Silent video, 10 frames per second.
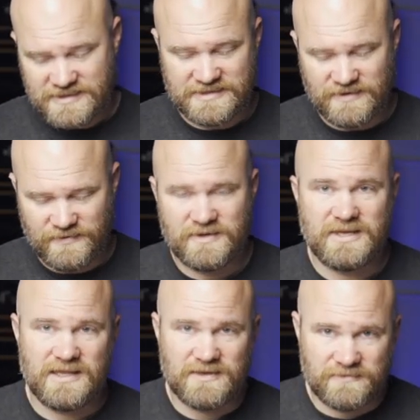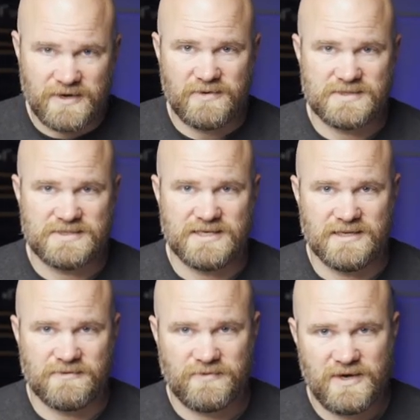is different than the frequency.
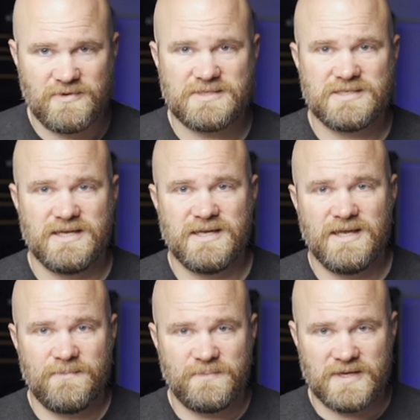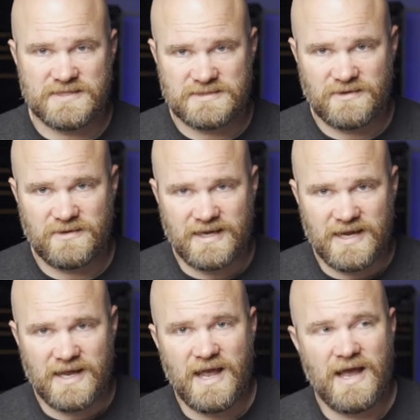The frequency is
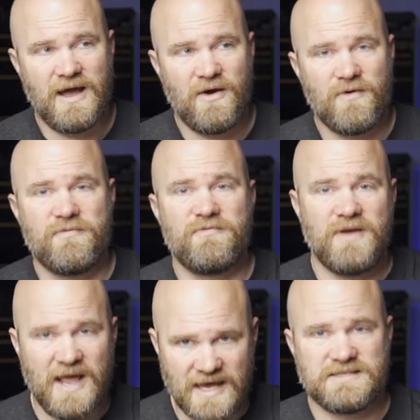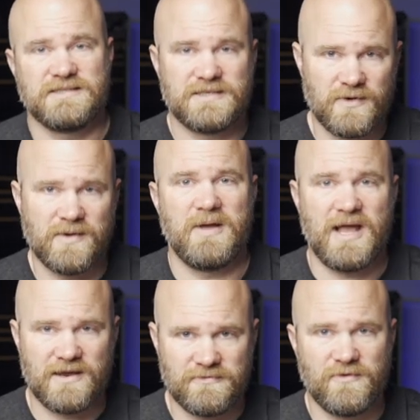literally how fast it's going
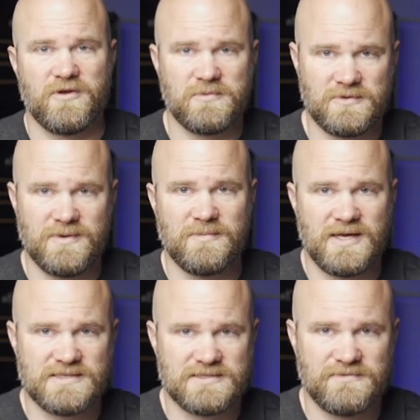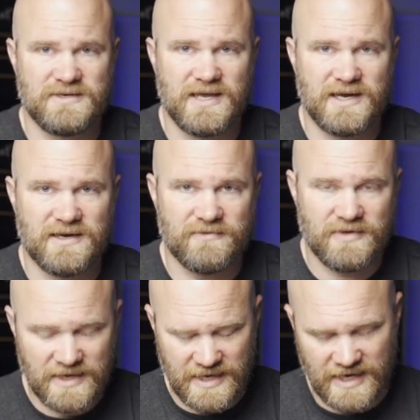back and forth between positive and negative,
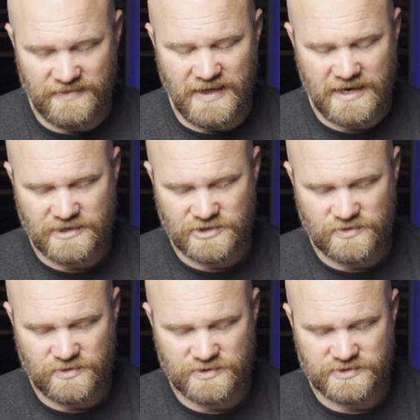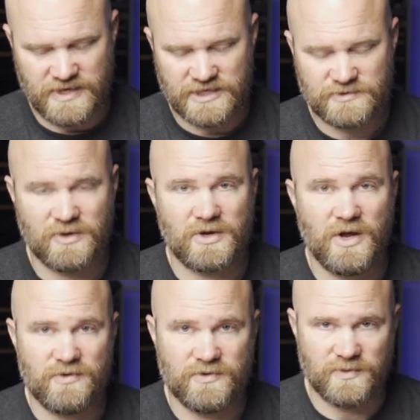and that controls your actual
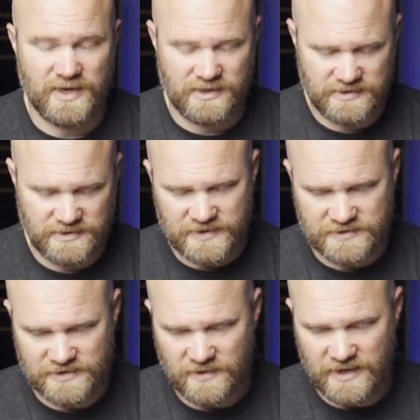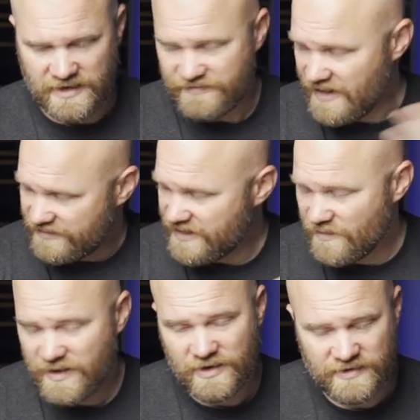cone width. So uh, if I ever get
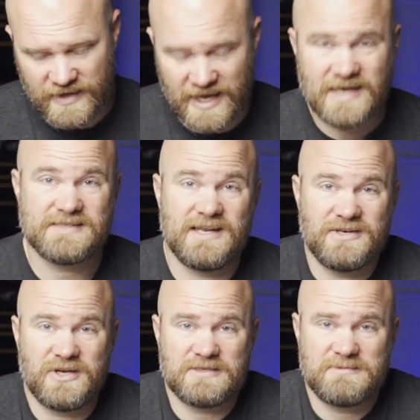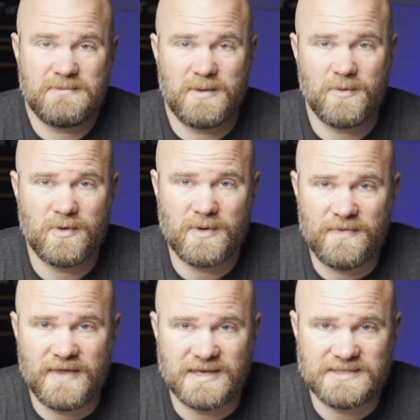a welder that has that adjustment, maybe we'll
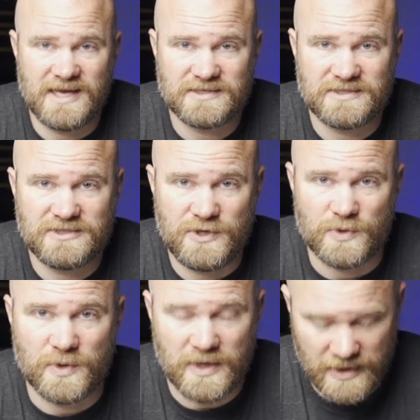run that test too.